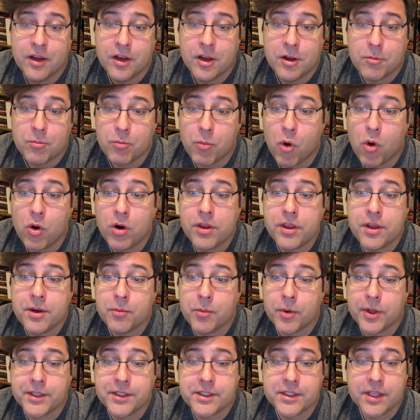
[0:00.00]
More than
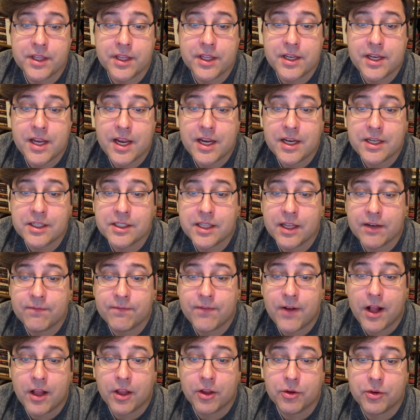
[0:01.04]
once in the days that
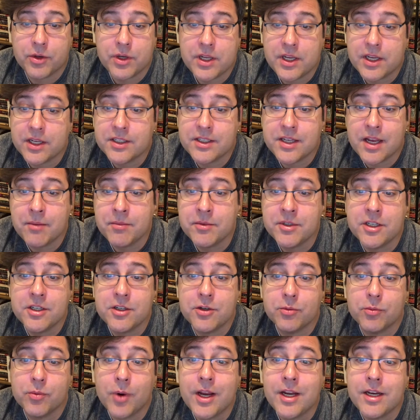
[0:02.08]
followed he attempted to
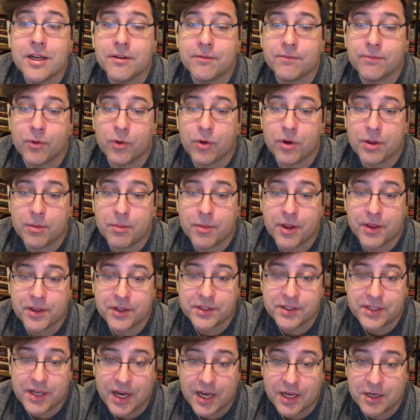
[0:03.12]
write it for them on the
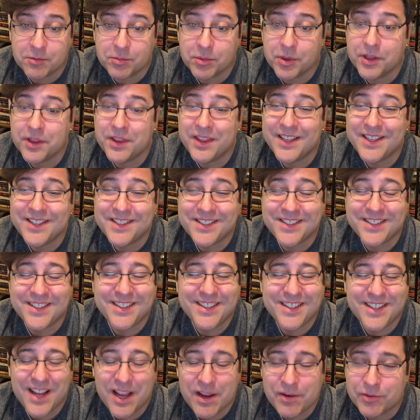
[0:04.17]
sand, but this
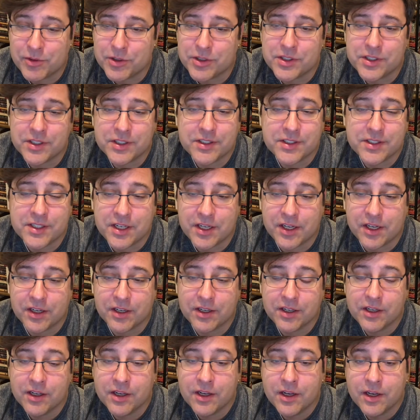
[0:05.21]
never succeeded.
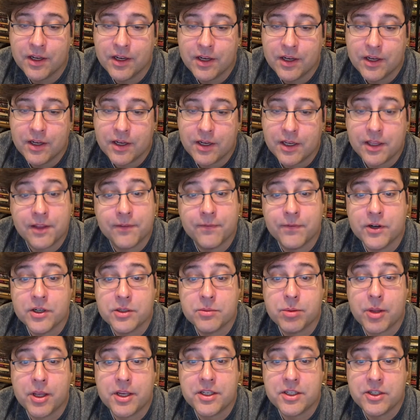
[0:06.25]
In the first
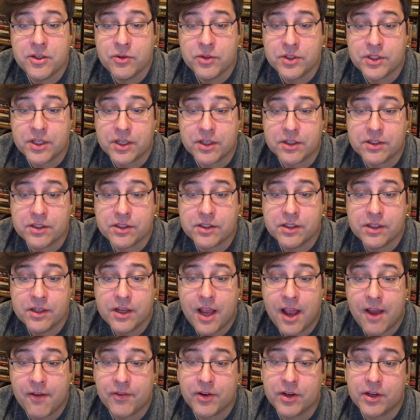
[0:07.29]
place, Eustace,
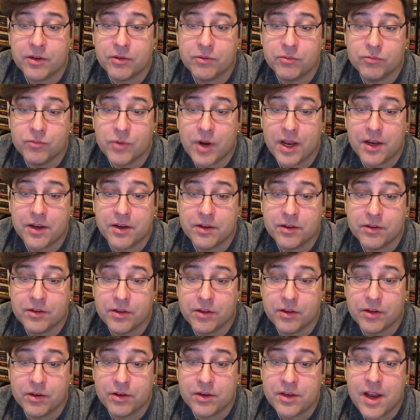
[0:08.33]

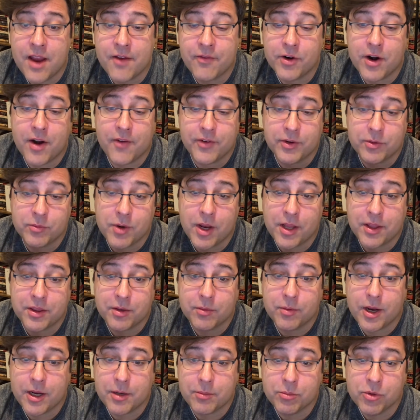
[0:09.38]
never having read the
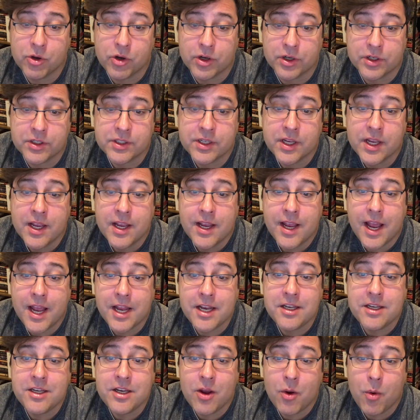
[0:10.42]
right books, had
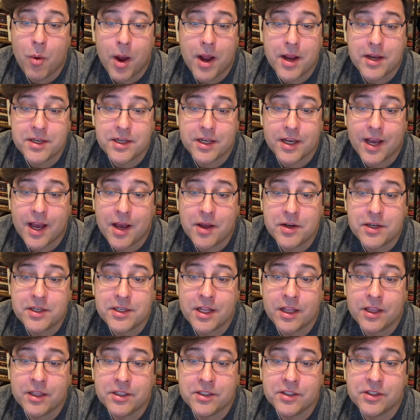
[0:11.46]
no idea how to
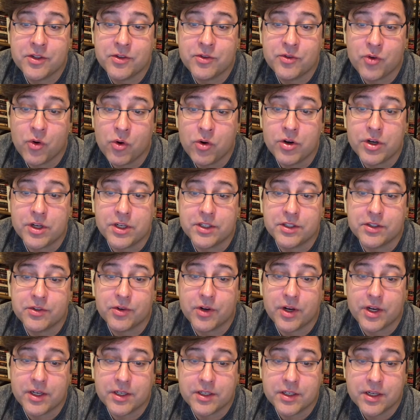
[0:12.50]
tell a story
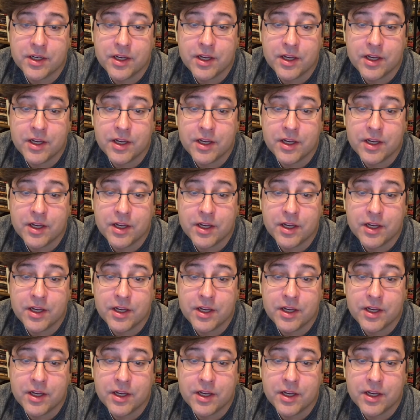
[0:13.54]
straight.